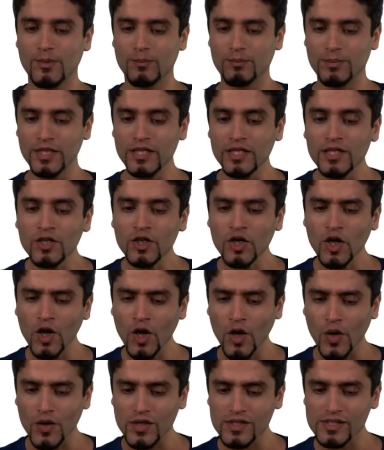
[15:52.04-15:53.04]

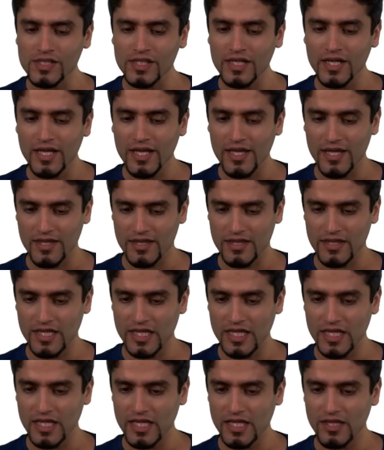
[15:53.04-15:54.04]
because
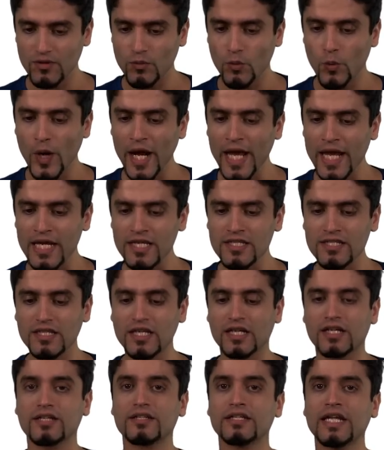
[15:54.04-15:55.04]
the weight, the
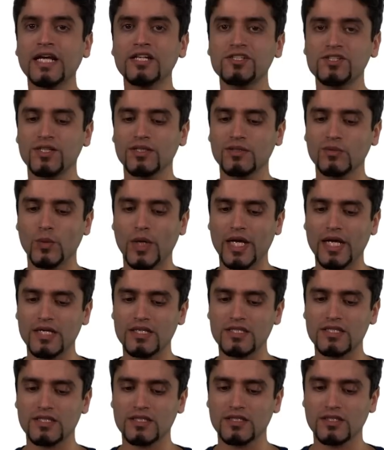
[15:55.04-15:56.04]
connection
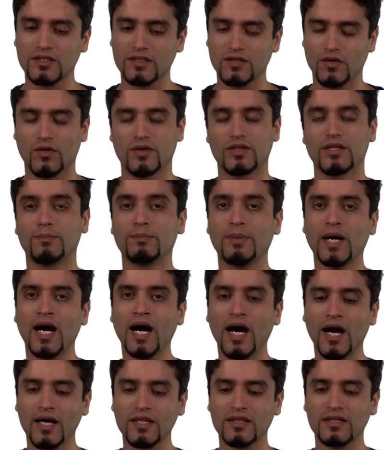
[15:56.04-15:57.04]
weight or the
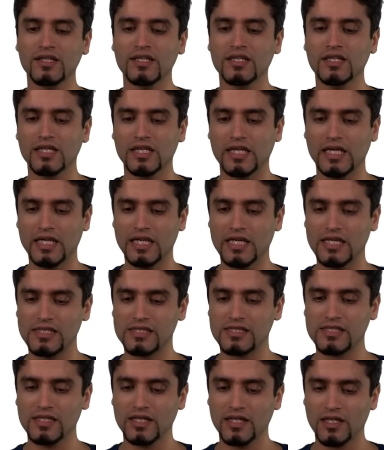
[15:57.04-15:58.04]
path
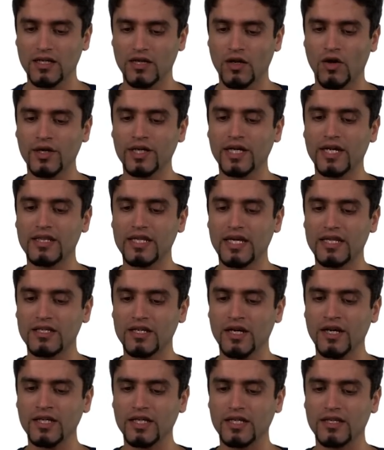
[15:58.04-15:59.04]
is longer than the
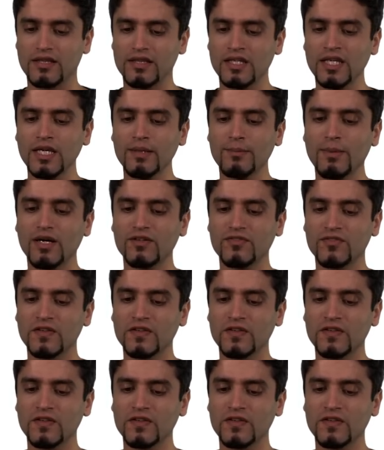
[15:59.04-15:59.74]
other. Think about